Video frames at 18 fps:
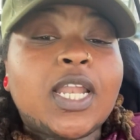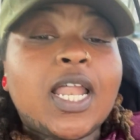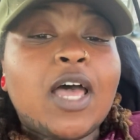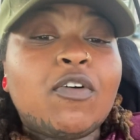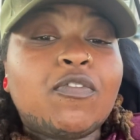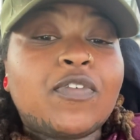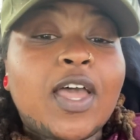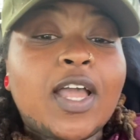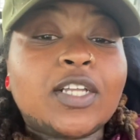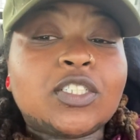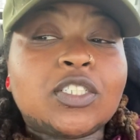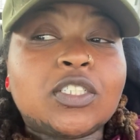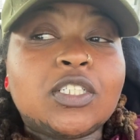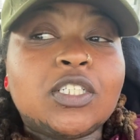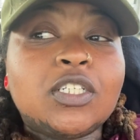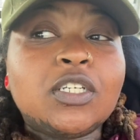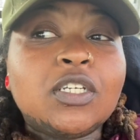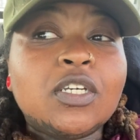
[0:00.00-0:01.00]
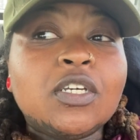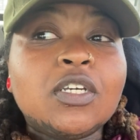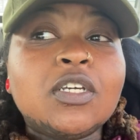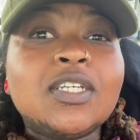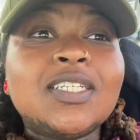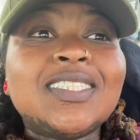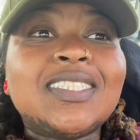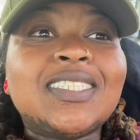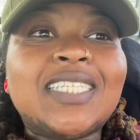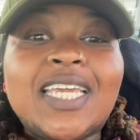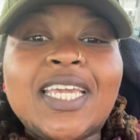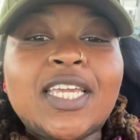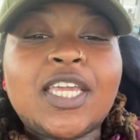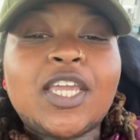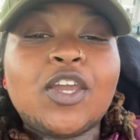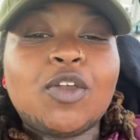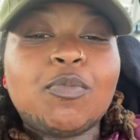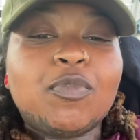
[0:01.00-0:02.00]
I've actually
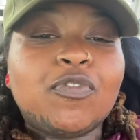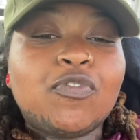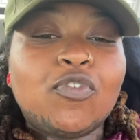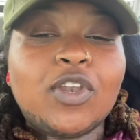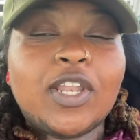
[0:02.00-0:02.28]
daycared before.